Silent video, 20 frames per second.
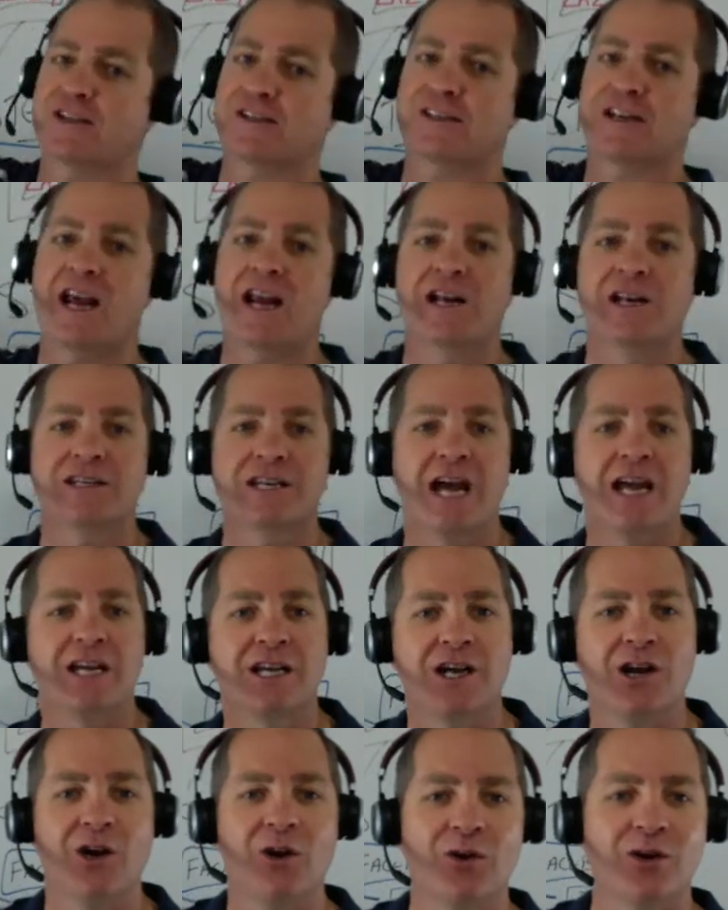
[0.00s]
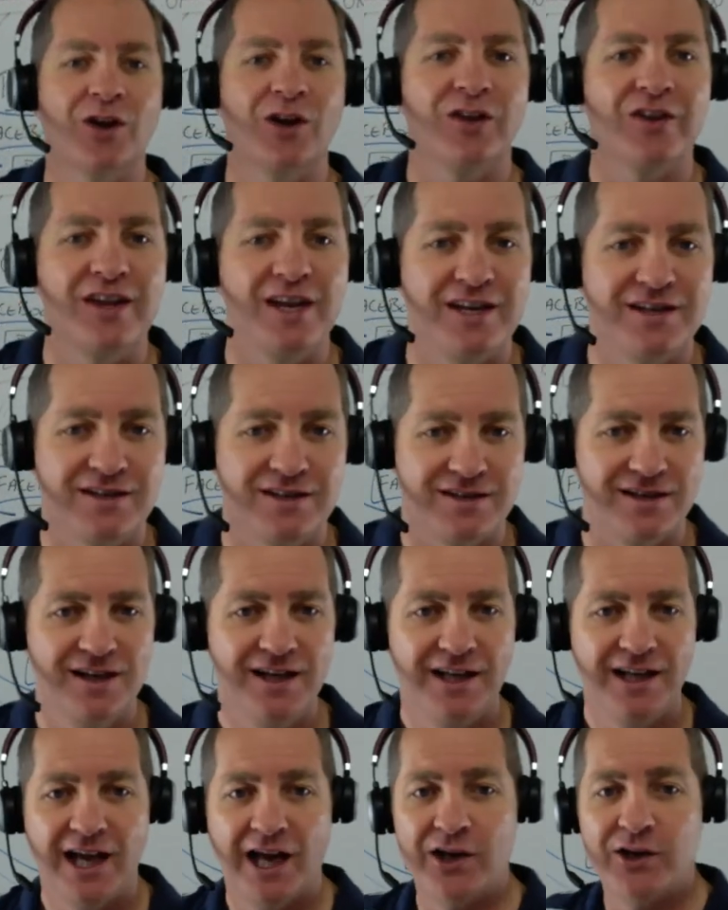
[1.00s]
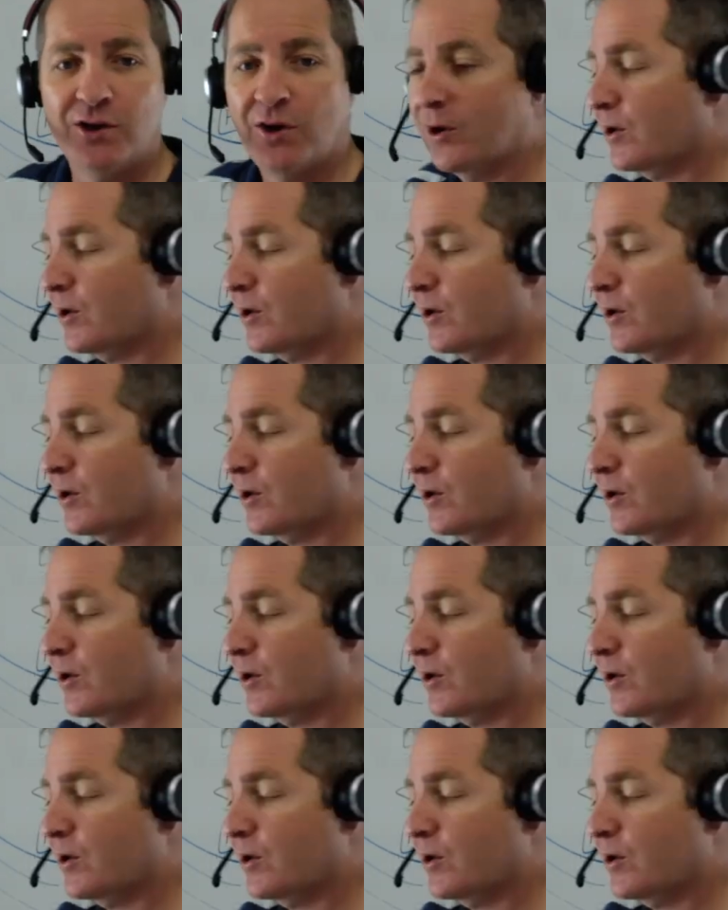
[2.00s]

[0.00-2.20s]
to say, take a look at this and